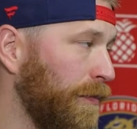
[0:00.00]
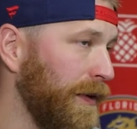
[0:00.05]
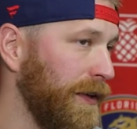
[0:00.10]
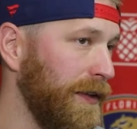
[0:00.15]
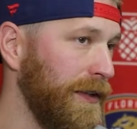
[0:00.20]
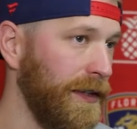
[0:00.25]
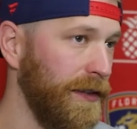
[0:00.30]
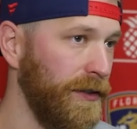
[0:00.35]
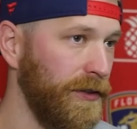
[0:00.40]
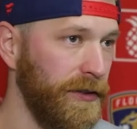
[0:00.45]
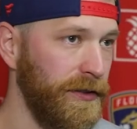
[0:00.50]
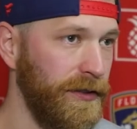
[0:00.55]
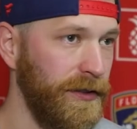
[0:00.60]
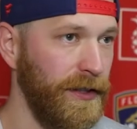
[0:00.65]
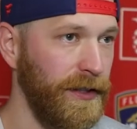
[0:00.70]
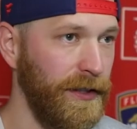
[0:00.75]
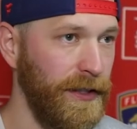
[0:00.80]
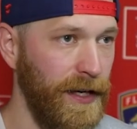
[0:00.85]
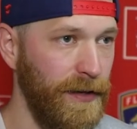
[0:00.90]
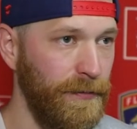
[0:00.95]
play than just
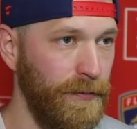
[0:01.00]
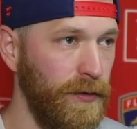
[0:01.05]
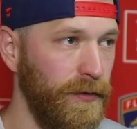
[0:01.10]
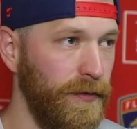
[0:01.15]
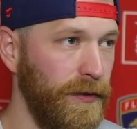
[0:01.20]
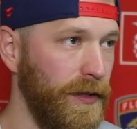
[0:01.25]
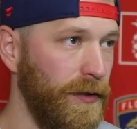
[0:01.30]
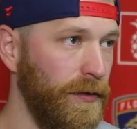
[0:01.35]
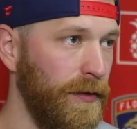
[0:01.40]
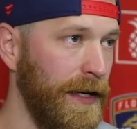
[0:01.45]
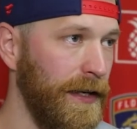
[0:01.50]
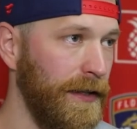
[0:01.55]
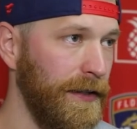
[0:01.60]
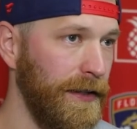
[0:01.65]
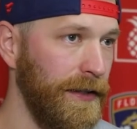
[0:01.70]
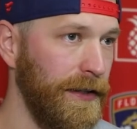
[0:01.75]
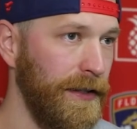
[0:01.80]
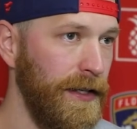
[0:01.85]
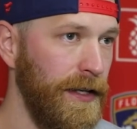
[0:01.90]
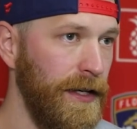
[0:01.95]
to kind of move it
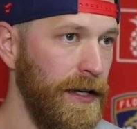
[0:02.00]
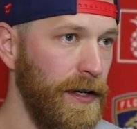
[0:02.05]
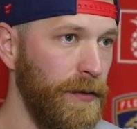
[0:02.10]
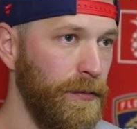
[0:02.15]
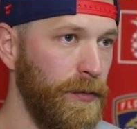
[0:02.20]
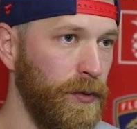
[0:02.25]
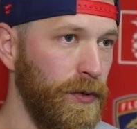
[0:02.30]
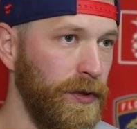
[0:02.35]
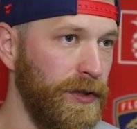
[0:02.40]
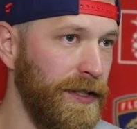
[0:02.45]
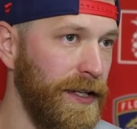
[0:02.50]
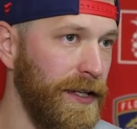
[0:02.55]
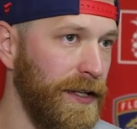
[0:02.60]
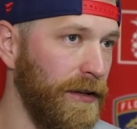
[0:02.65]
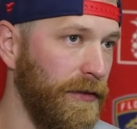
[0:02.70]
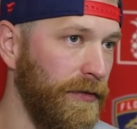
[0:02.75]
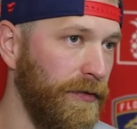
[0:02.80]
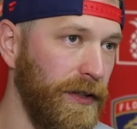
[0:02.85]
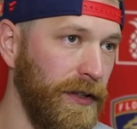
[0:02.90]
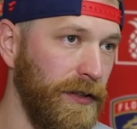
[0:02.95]
around. But we're just
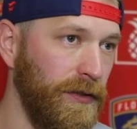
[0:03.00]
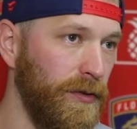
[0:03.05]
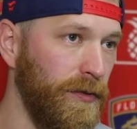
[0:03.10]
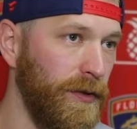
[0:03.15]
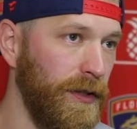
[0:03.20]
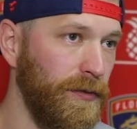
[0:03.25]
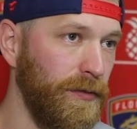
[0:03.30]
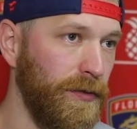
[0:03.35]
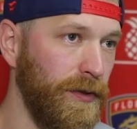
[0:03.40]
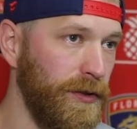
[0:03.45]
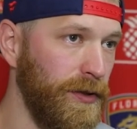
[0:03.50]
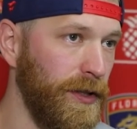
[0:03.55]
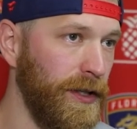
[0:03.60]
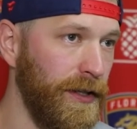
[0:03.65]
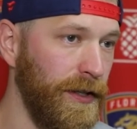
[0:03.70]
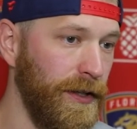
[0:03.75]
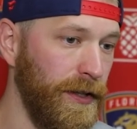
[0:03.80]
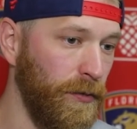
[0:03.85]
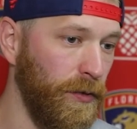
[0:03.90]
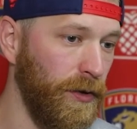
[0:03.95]
getting a feel to it. We're
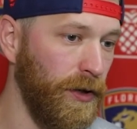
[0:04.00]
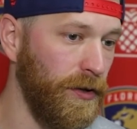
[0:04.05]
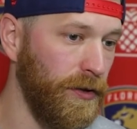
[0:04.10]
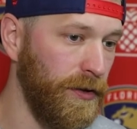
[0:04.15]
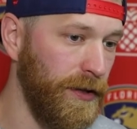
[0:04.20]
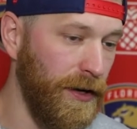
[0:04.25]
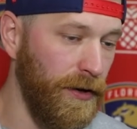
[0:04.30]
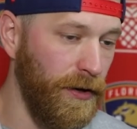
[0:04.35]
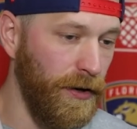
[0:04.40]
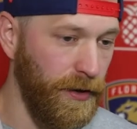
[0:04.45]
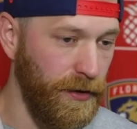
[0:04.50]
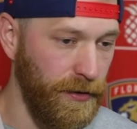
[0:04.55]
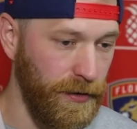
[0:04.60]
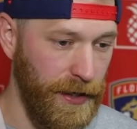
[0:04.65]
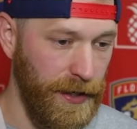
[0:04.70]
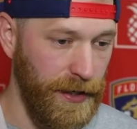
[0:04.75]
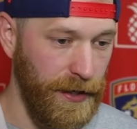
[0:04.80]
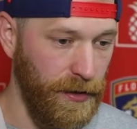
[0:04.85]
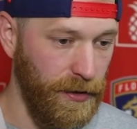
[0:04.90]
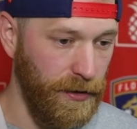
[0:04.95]
trying to work on
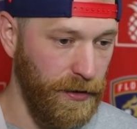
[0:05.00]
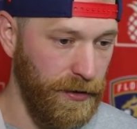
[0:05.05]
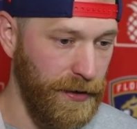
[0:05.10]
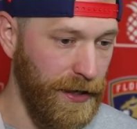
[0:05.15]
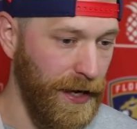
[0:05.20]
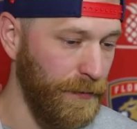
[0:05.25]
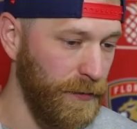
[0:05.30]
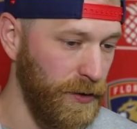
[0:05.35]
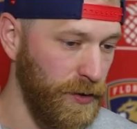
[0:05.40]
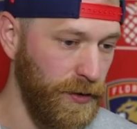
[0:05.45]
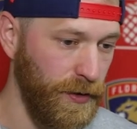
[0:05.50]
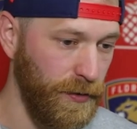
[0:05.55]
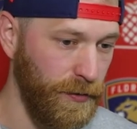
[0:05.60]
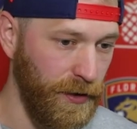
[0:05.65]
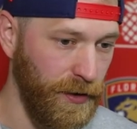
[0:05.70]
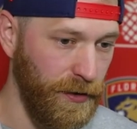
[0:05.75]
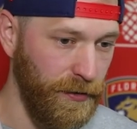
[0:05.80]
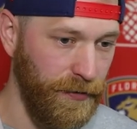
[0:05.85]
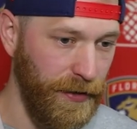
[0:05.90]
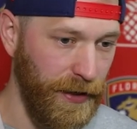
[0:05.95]
our chemistry
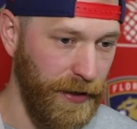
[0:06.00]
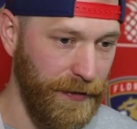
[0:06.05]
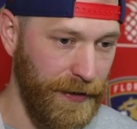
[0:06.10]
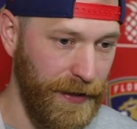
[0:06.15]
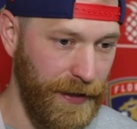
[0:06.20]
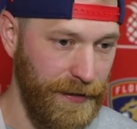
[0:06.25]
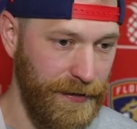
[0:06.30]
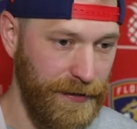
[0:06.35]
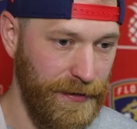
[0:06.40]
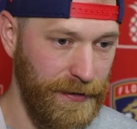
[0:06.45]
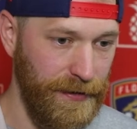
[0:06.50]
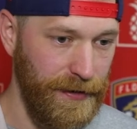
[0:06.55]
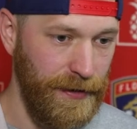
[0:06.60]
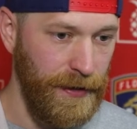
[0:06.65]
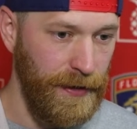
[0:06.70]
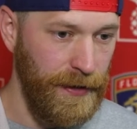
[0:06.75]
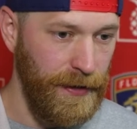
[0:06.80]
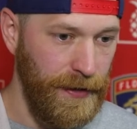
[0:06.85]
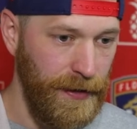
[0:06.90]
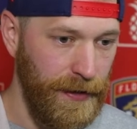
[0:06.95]
with all five guys, and
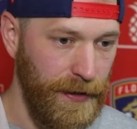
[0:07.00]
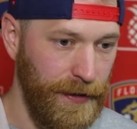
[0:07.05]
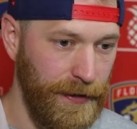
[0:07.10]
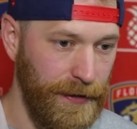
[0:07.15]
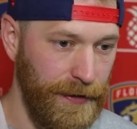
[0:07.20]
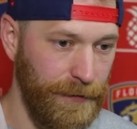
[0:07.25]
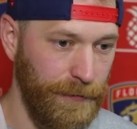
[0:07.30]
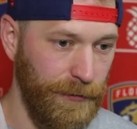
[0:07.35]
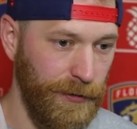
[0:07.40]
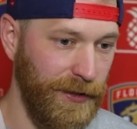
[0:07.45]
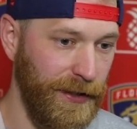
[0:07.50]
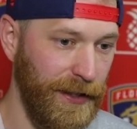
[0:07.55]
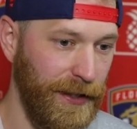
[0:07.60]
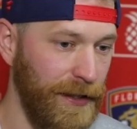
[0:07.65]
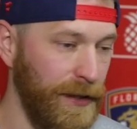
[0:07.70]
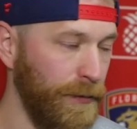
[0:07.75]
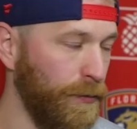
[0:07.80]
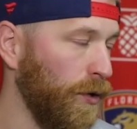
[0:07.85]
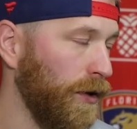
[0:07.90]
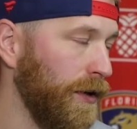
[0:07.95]
we're just got to
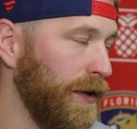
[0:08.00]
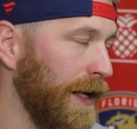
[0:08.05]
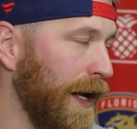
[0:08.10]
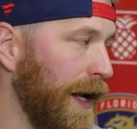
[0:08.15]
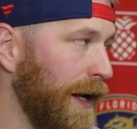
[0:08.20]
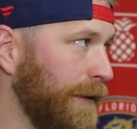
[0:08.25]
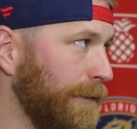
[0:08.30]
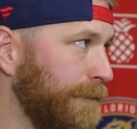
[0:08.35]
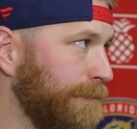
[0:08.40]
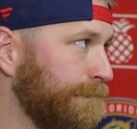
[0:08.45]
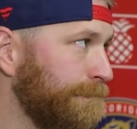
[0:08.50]
keep working at it.